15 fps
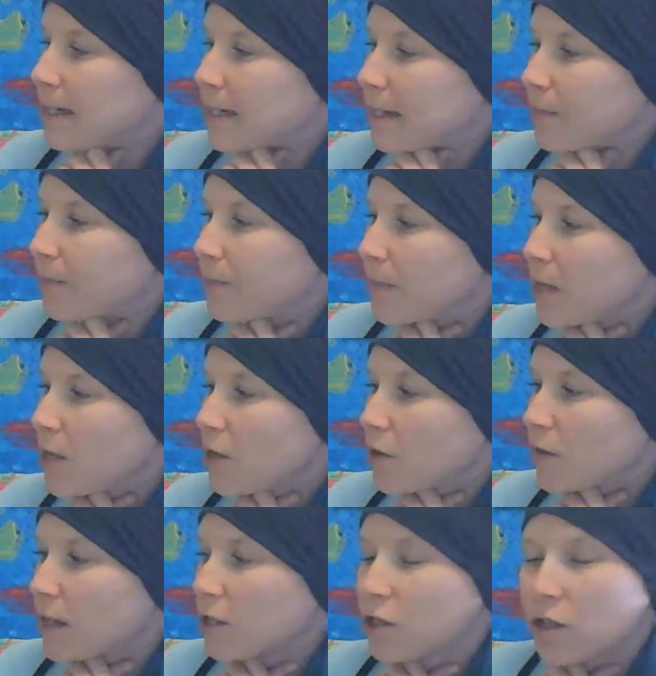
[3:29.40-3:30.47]
um,
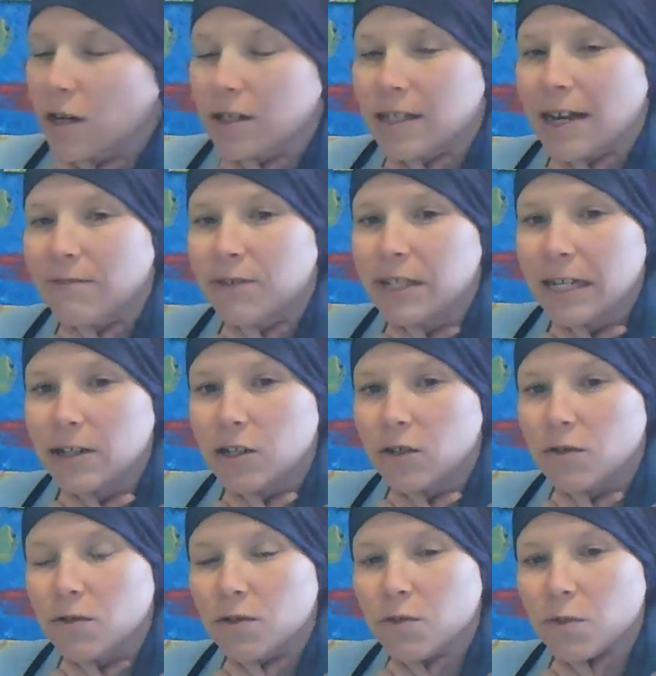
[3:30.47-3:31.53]
here that sharks have
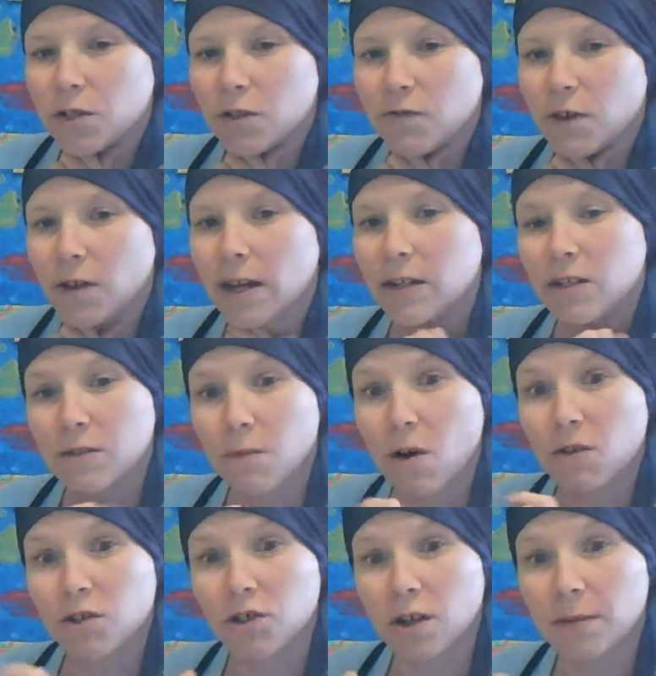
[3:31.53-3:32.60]
denticles, which feel like
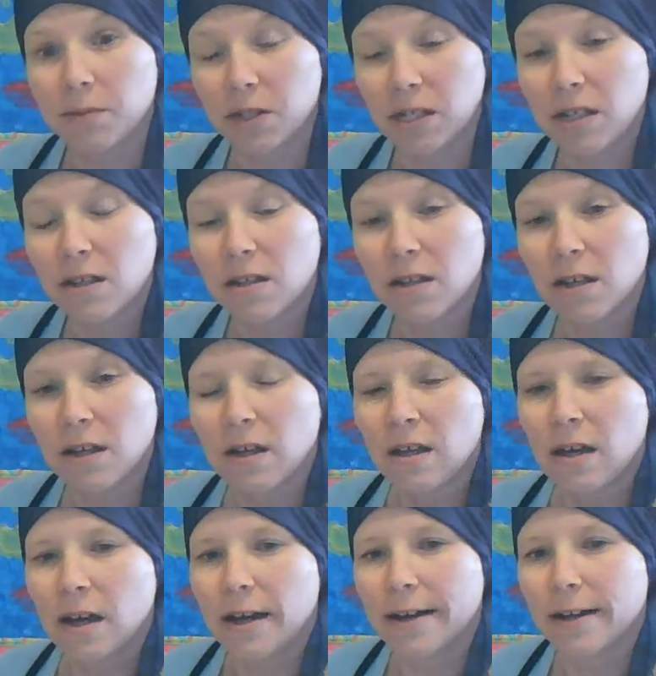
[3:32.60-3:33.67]
small, sharp teeth,
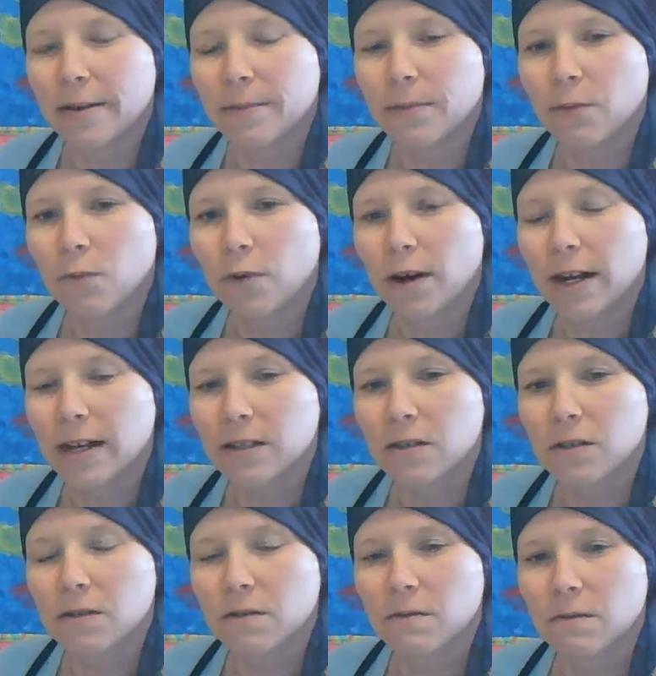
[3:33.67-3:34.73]
um,
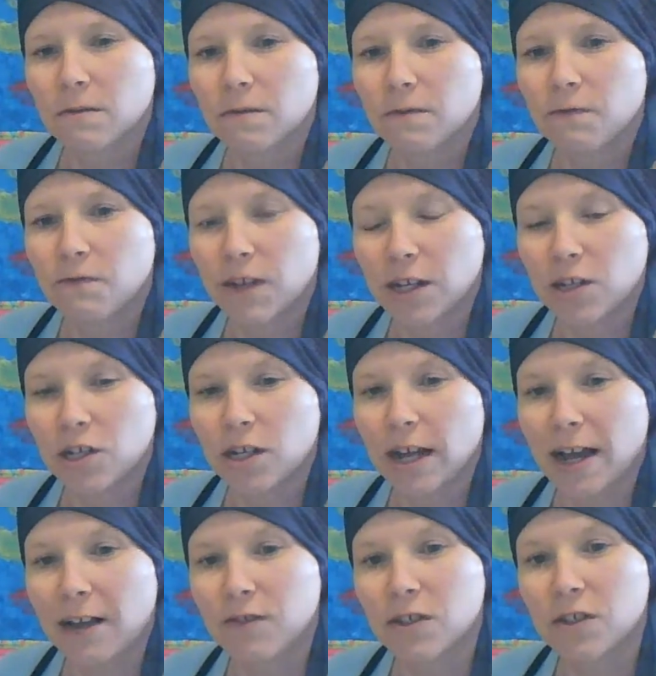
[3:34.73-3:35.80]
whereas fish
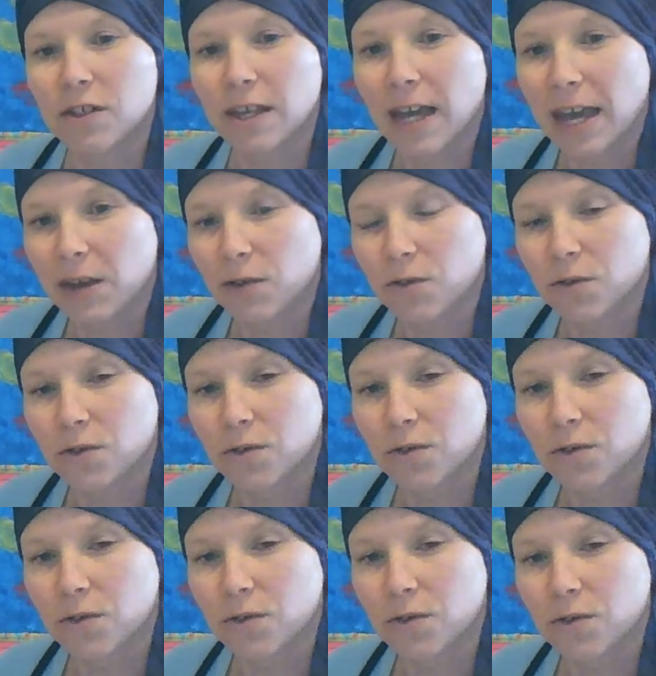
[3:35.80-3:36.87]
have
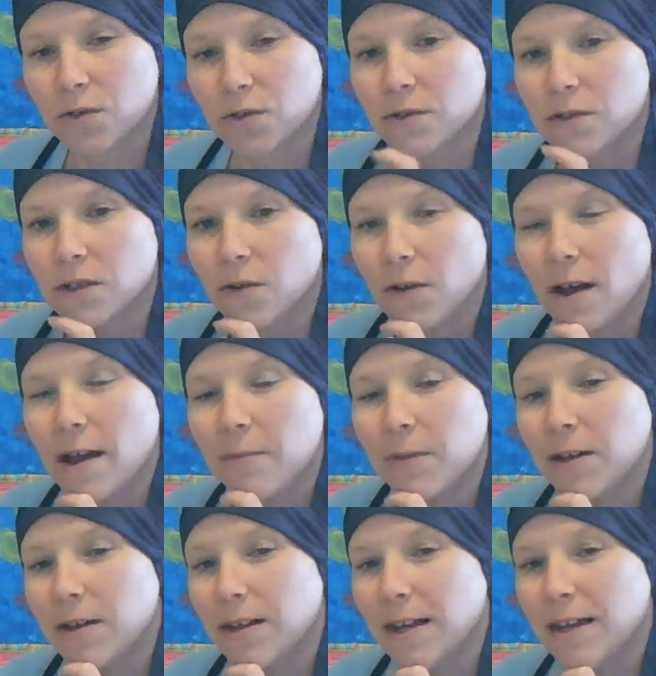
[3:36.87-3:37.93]
scales. So I'm
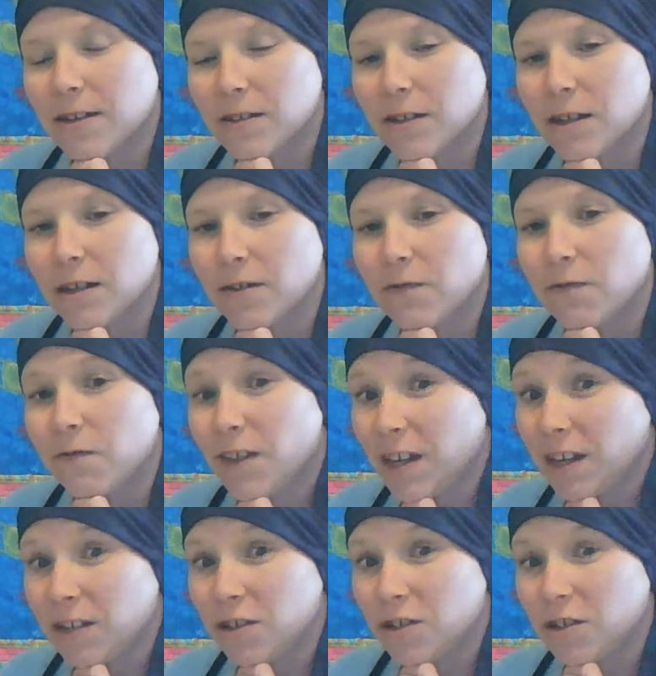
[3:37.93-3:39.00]
going to guess that
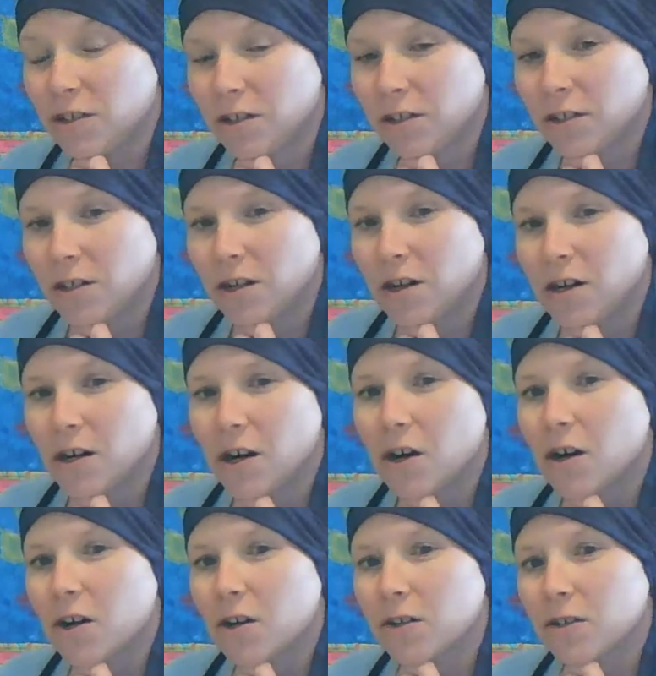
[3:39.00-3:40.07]
fish
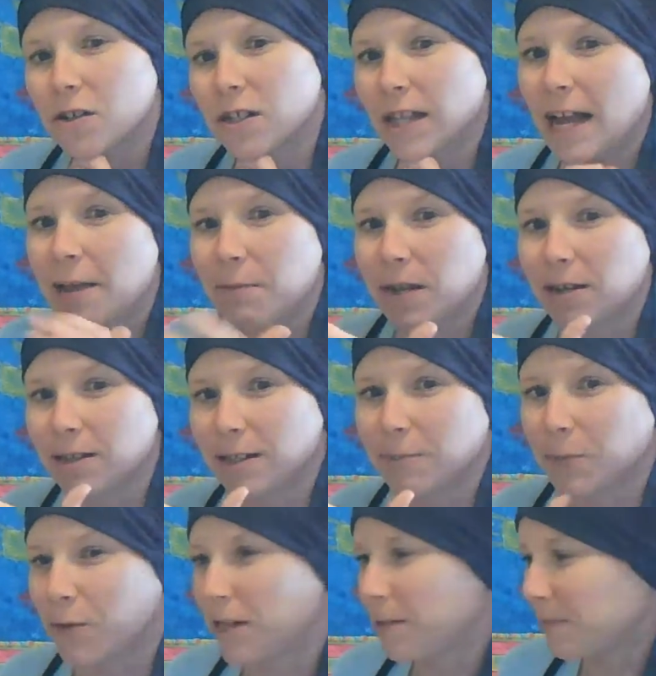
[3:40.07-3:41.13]
are slimy,
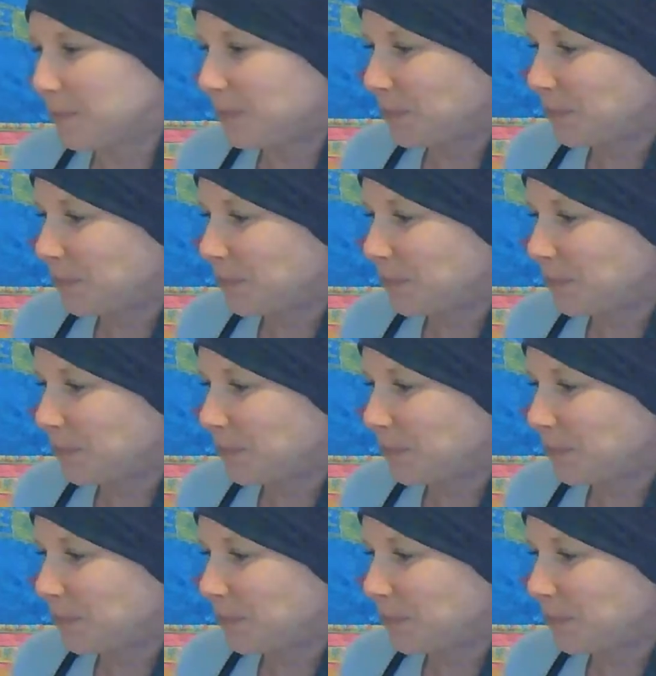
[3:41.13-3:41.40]
slippery.